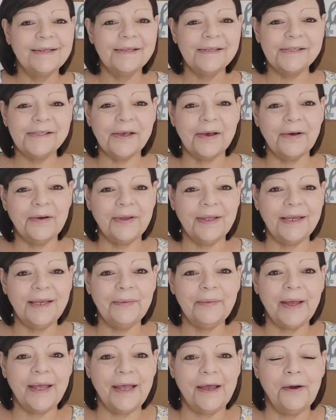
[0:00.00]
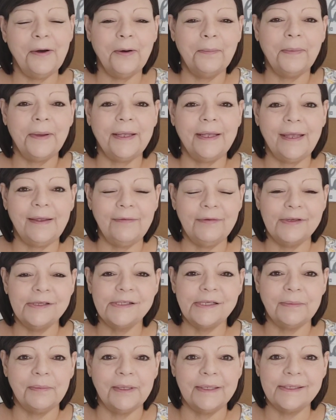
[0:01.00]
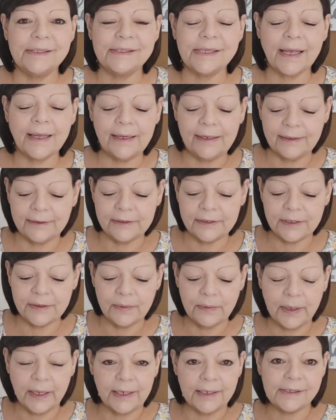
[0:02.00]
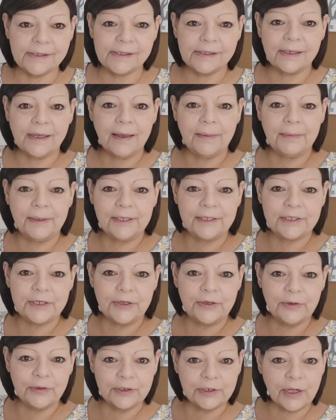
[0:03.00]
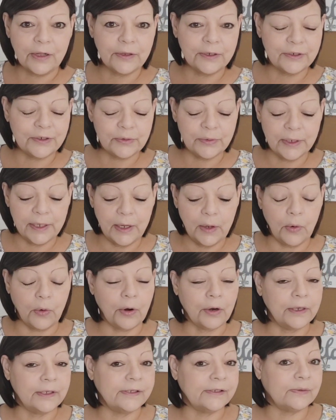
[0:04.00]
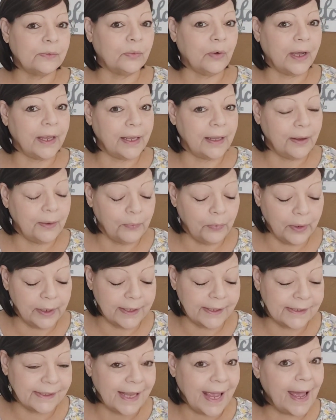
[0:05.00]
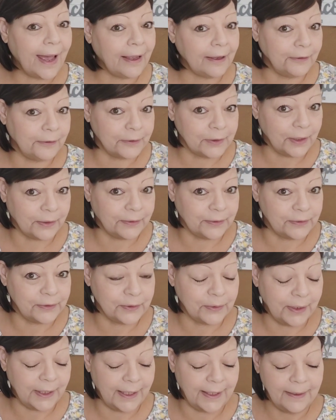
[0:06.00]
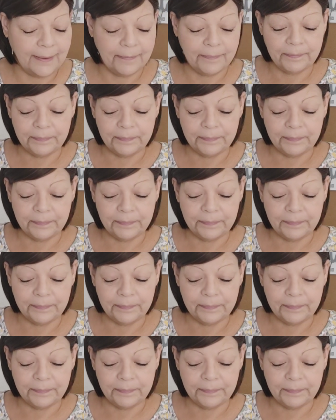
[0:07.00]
So anyway, I hope I gave you some insight into what is coming to your Dollar Tree or is what what is at your Dollar Tree.